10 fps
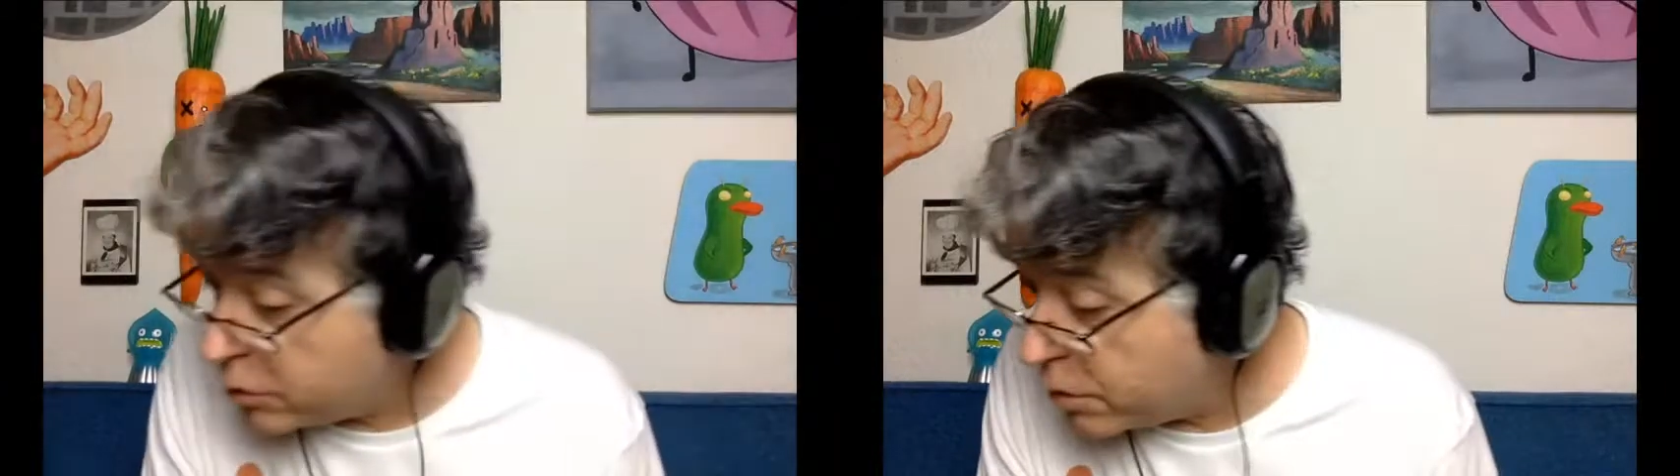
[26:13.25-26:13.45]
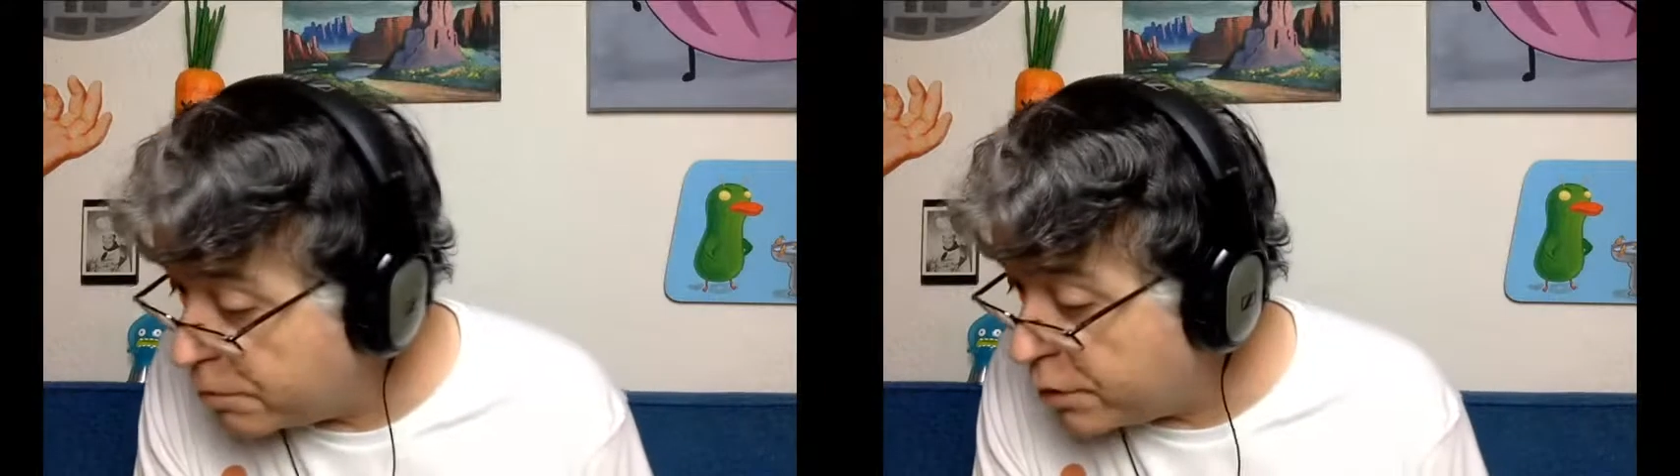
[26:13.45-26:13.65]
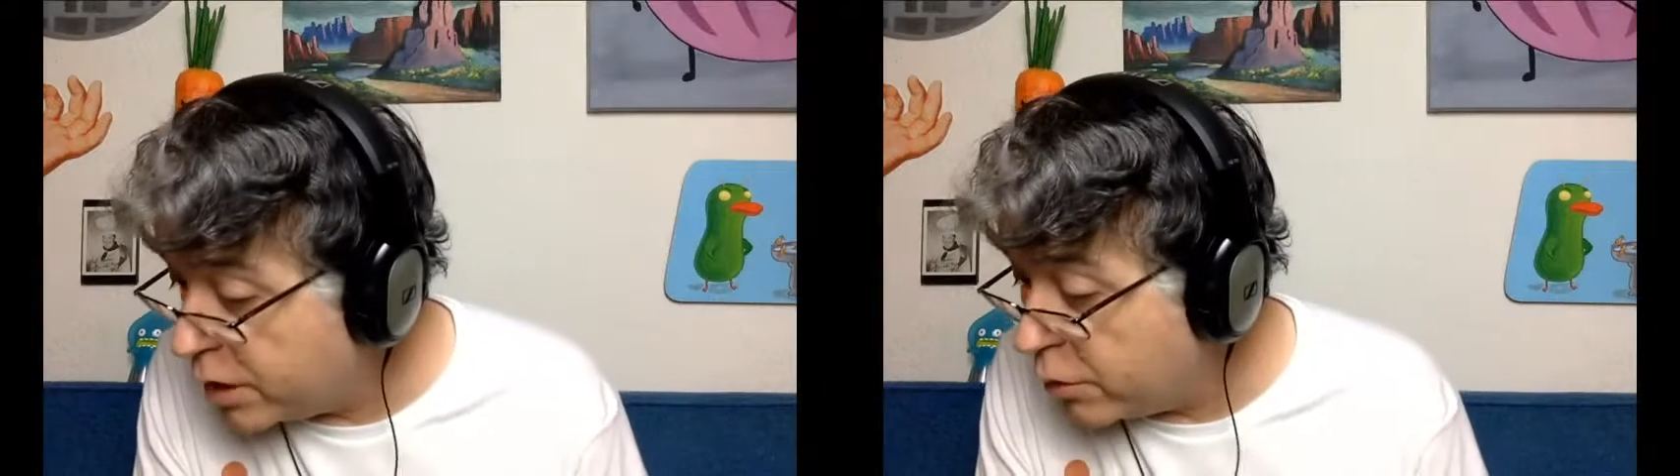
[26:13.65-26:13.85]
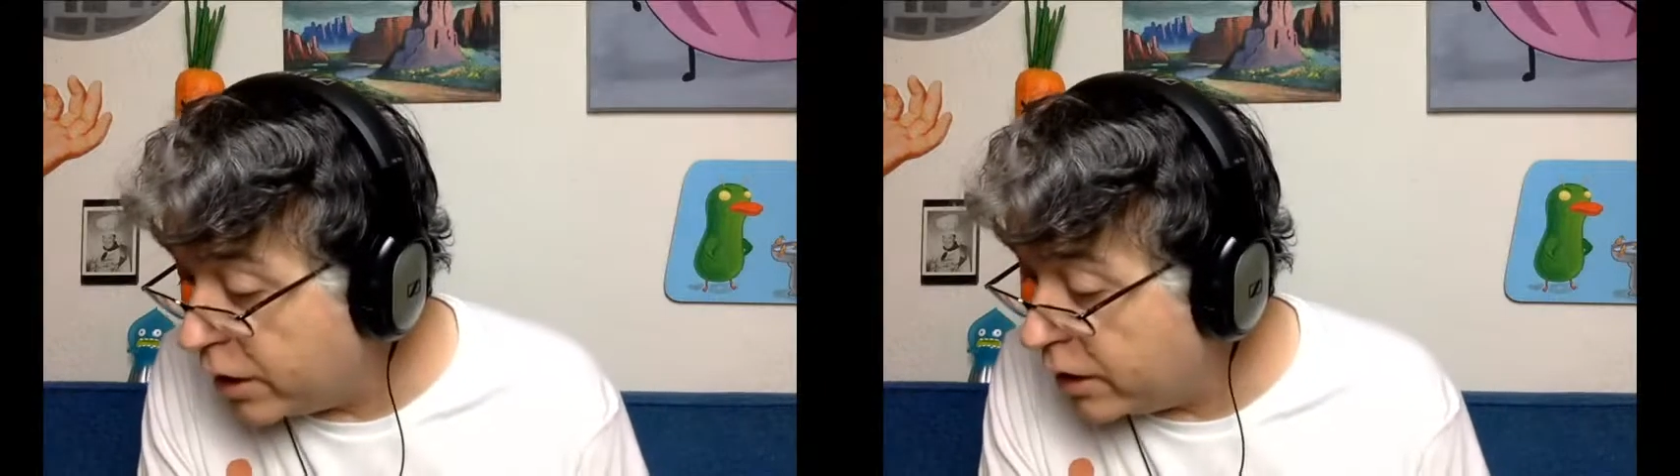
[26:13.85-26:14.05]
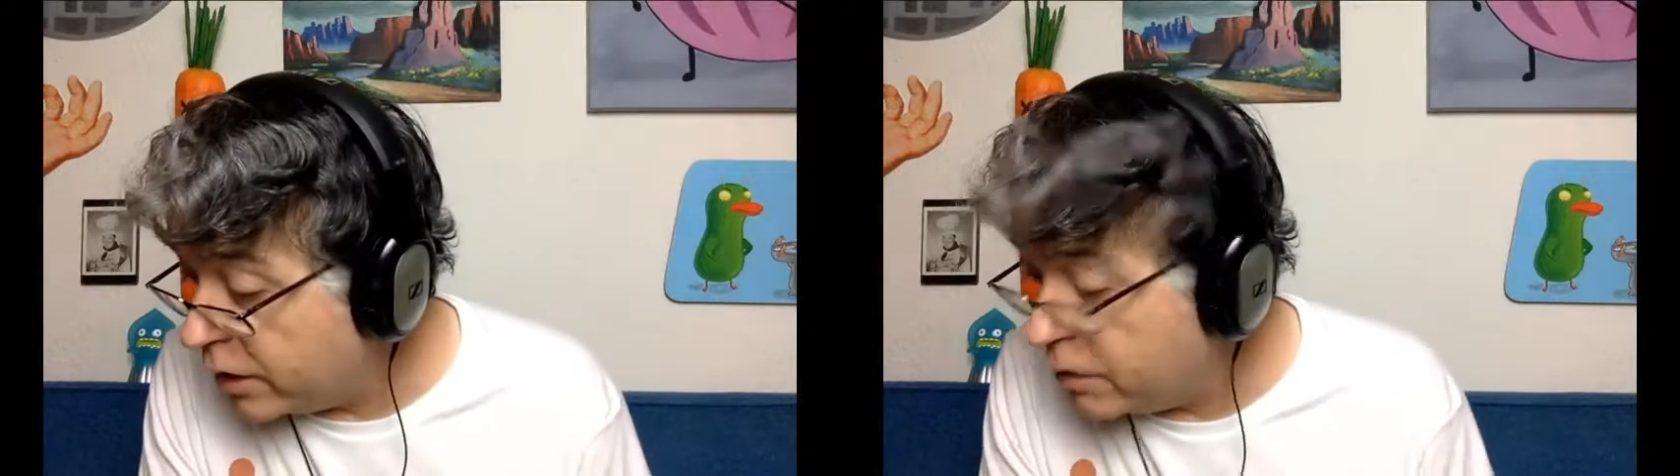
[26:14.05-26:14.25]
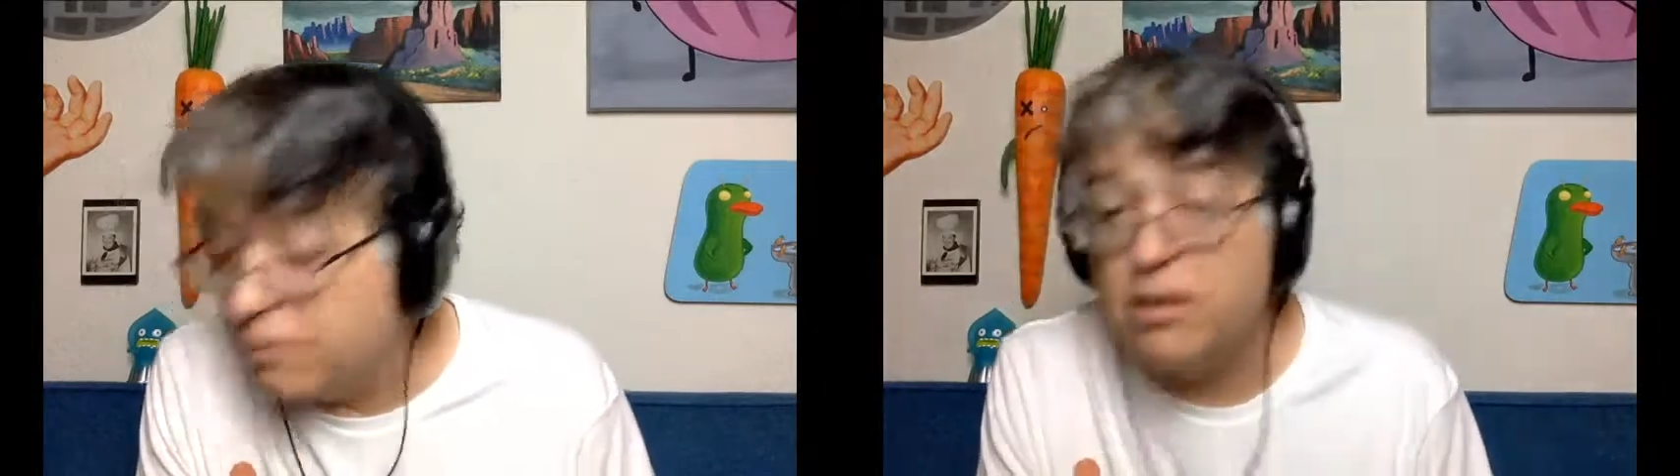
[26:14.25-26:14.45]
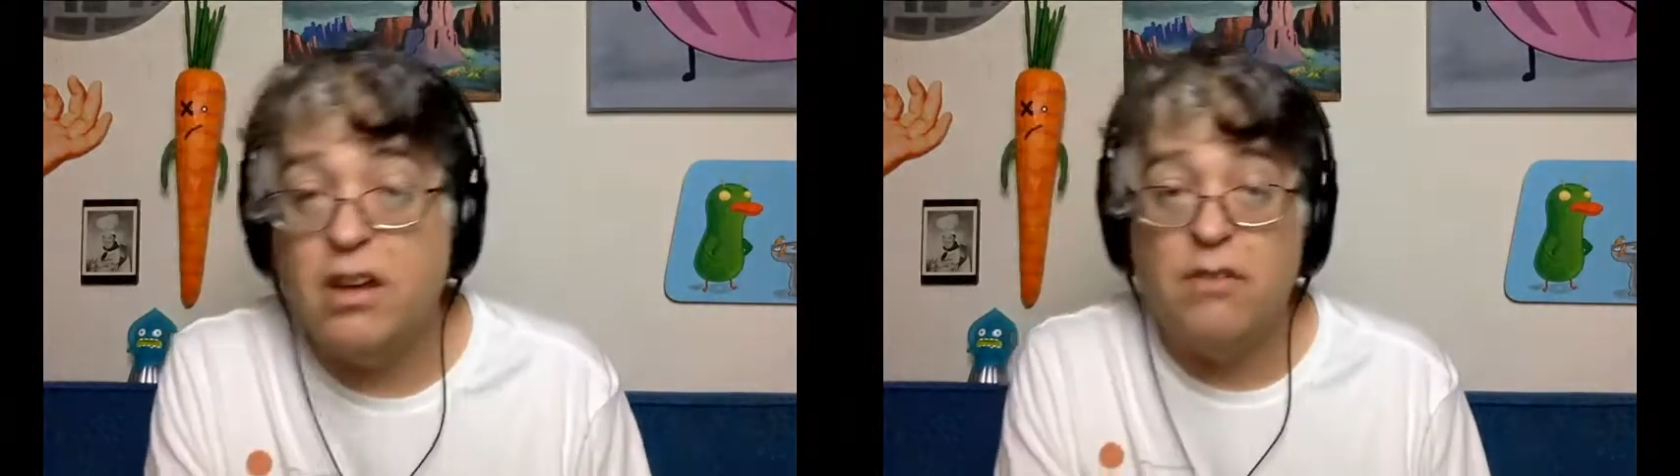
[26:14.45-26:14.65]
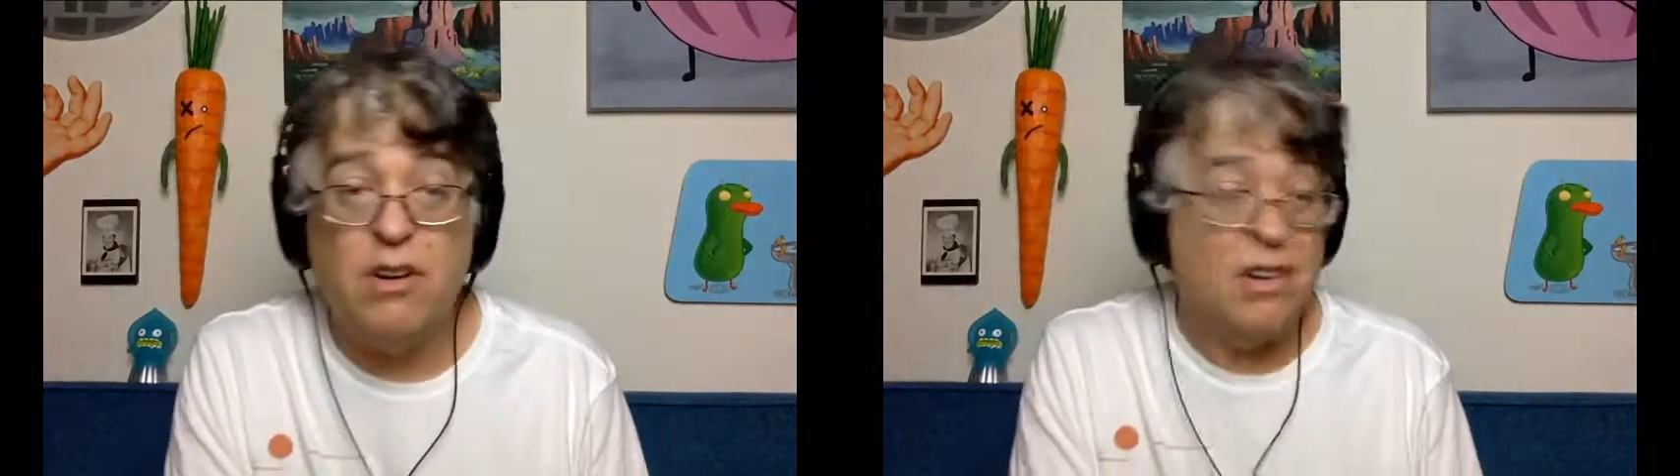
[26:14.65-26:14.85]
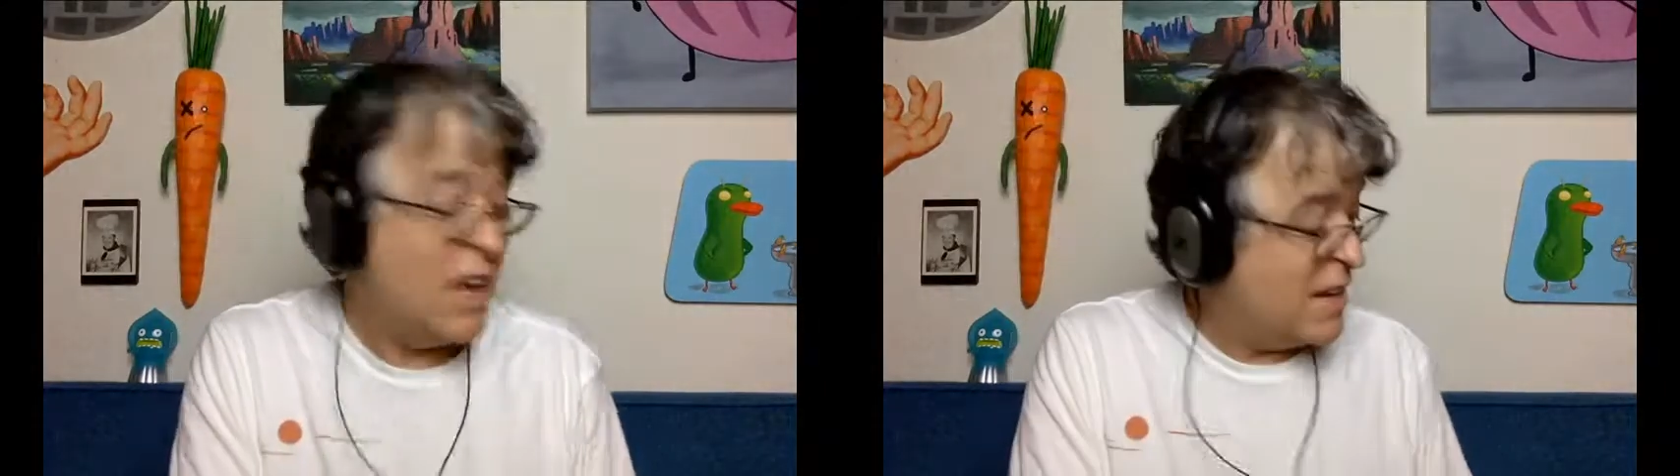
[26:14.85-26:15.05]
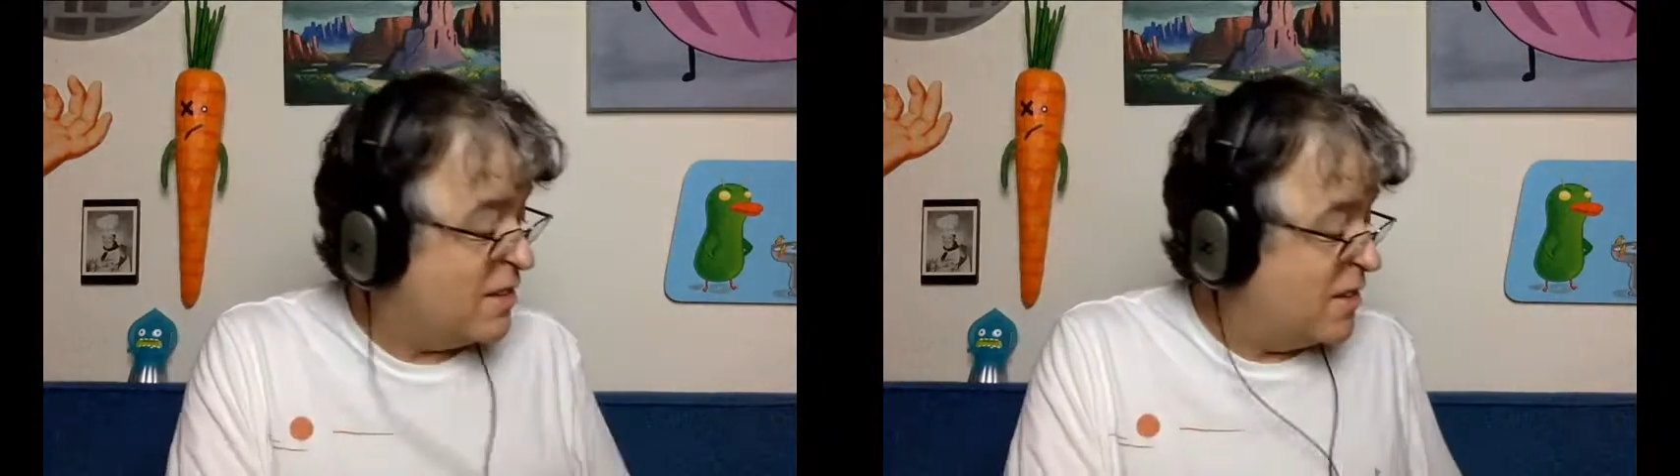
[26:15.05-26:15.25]
went pretty quick and then covered a
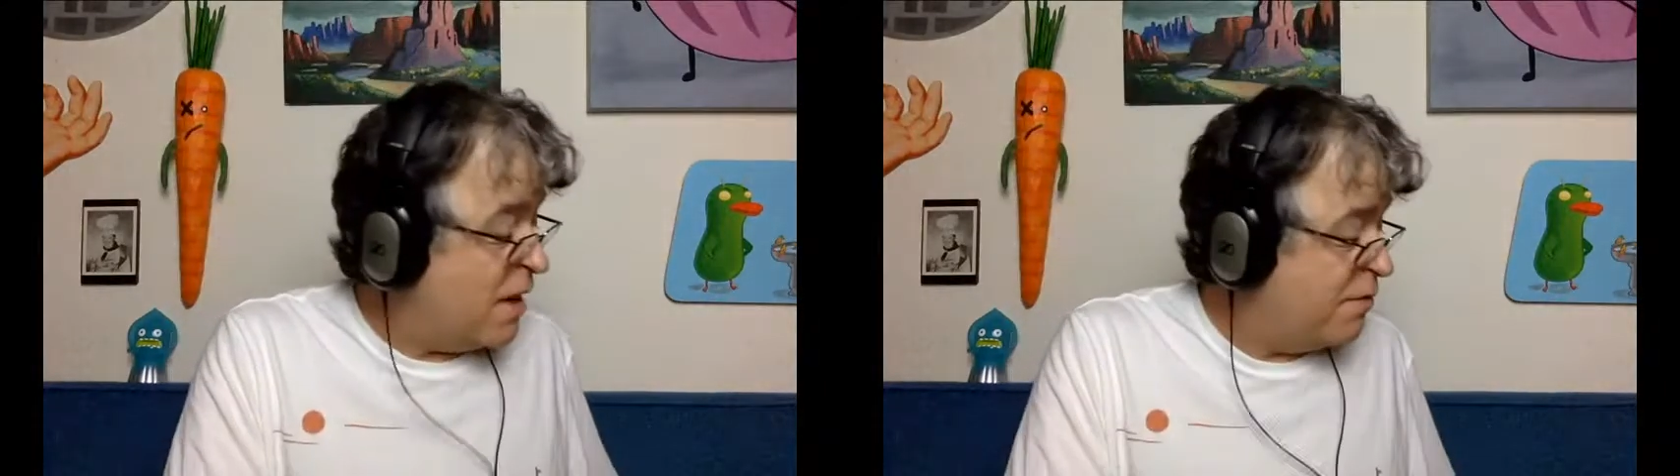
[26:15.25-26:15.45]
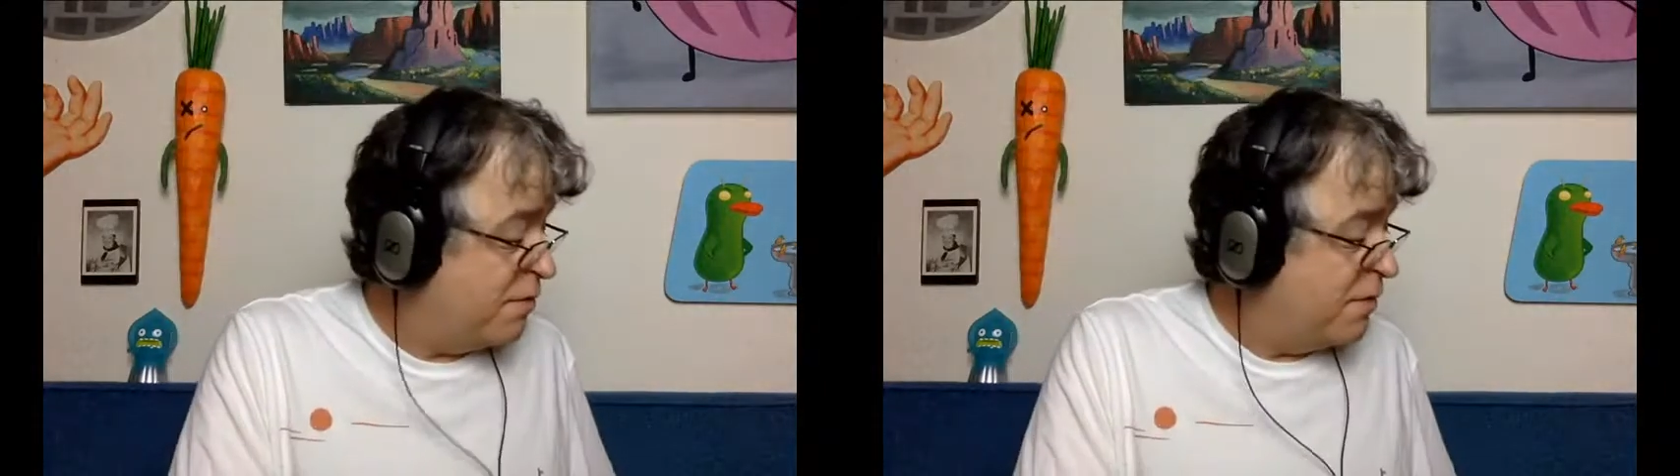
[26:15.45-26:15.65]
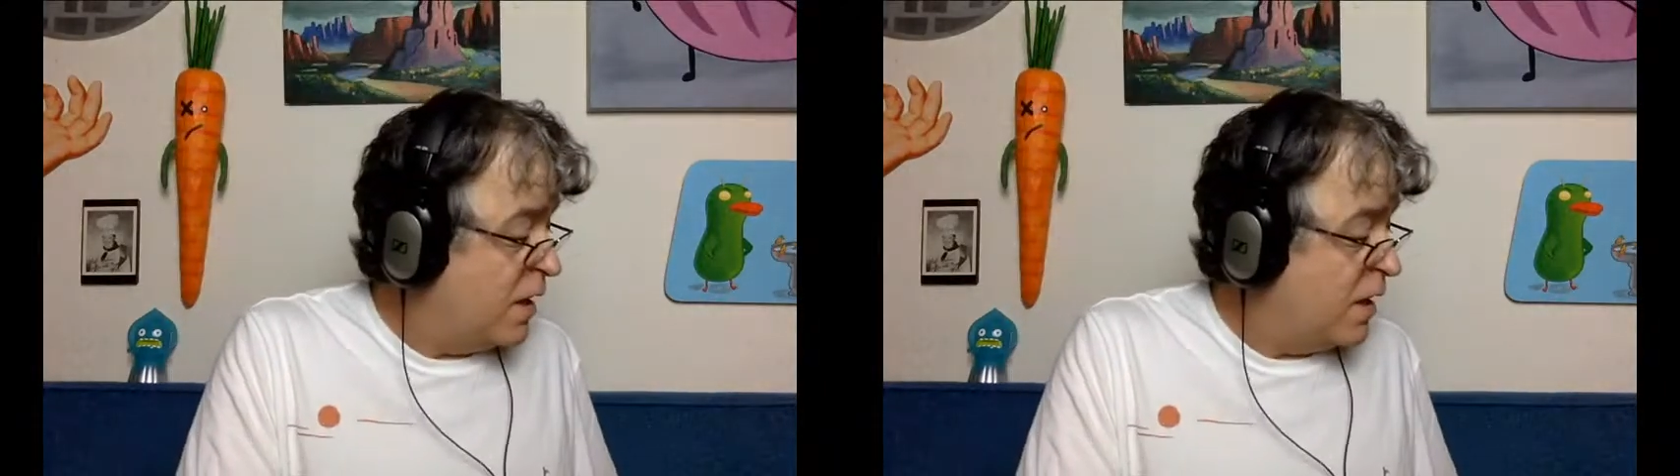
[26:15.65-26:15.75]
lot of stuff.